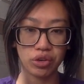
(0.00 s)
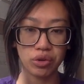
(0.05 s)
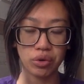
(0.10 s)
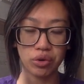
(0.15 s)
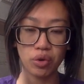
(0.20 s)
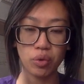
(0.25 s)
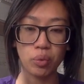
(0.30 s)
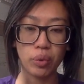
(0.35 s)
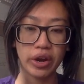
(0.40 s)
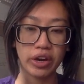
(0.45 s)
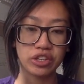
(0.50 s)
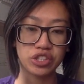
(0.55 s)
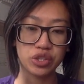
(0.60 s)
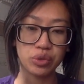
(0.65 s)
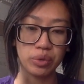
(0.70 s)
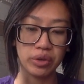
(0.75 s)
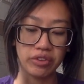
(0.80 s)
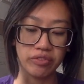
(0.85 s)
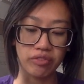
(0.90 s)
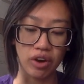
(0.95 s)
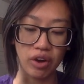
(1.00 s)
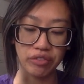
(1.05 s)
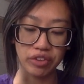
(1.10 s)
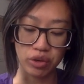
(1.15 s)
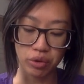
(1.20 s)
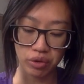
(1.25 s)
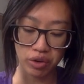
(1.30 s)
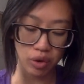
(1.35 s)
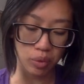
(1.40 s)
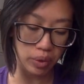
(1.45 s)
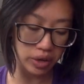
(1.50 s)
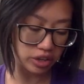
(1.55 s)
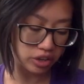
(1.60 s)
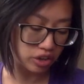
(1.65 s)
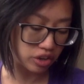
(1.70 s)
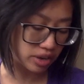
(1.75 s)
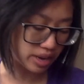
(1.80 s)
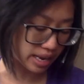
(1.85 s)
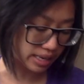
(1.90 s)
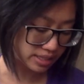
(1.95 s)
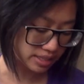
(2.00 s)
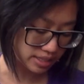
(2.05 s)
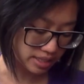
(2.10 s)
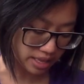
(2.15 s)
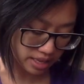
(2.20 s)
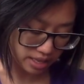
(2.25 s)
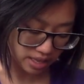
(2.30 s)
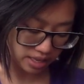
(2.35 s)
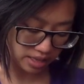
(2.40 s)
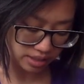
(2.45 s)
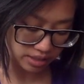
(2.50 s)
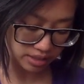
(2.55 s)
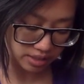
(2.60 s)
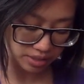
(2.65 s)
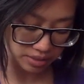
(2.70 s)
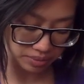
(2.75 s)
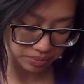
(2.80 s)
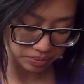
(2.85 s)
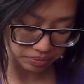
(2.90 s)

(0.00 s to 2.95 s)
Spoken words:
You don't know where to evolve. You don't know what your next thing is.